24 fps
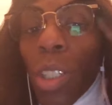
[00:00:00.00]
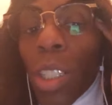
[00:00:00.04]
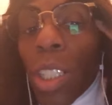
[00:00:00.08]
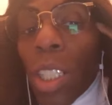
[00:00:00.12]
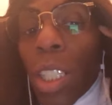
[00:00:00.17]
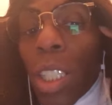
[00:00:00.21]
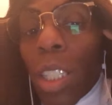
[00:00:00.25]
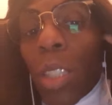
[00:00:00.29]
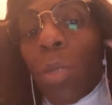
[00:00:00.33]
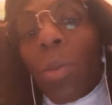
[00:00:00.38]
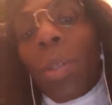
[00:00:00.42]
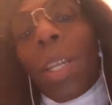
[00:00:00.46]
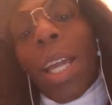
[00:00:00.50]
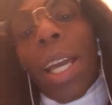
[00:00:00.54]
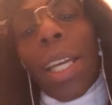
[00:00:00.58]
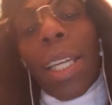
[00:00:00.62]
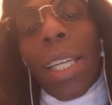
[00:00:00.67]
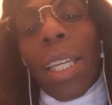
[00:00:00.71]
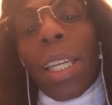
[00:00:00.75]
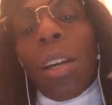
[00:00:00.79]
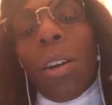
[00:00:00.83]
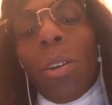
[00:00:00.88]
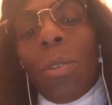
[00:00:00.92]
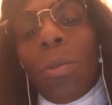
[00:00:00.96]
on this when I
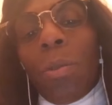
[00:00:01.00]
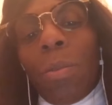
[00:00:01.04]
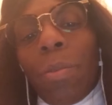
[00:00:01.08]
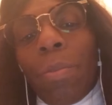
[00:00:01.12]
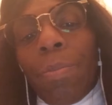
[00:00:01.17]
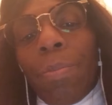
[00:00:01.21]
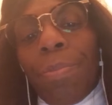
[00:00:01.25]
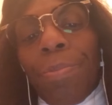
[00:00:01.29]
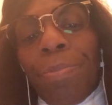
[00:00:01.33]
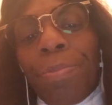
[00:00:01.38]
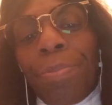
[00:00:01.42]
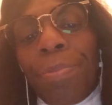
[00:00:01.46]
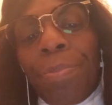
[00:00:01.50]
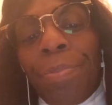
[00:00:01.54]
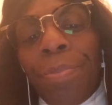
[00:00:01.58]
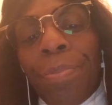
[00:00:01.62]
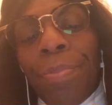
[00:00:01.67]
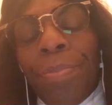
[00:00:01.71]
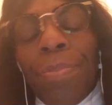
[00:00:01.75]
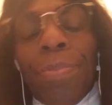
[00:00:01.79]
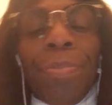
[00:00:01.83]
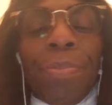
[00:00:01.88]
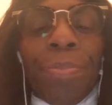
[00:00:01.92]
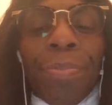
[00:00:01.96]
get home.
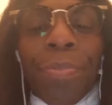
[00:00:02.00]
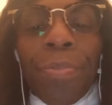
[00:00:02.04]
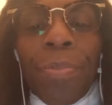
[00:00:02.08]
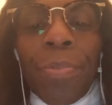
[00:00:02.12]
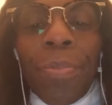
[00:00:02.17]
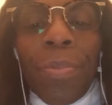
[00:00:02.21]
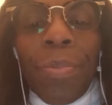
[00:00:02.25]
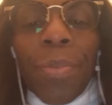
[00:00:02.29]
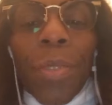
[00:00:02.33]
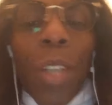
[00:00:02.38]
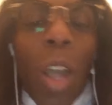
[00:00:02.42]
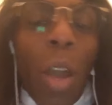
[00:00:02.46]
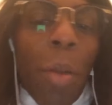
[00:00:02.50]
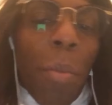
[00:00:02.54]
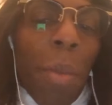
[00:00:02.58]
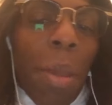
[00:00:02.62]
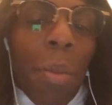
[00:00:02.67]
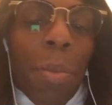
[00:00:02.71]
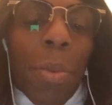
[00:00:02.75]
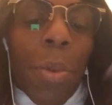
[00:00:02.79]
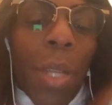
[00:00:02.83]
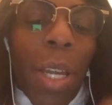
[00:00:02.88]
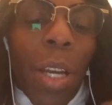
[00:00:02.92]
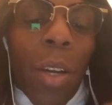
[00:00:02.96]
Or maybe
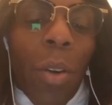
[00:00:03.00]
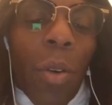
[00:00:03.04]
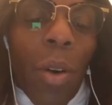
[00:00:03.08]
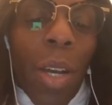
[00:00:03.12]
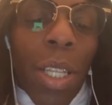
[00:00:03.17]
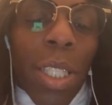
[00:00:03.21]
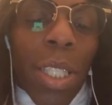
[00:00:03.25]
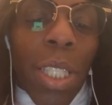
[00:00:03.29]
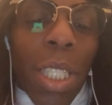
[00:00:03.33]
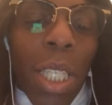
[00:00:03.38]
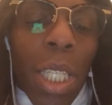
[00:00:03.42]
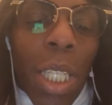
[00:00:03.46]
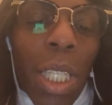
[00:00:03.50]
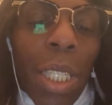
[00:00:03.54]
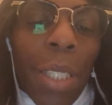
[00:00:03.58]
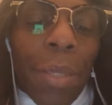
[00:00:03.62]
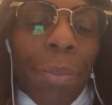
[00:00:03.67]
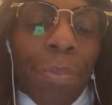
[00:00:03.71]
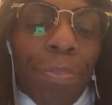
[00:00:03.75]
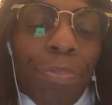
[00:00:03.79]
when I go out to eat.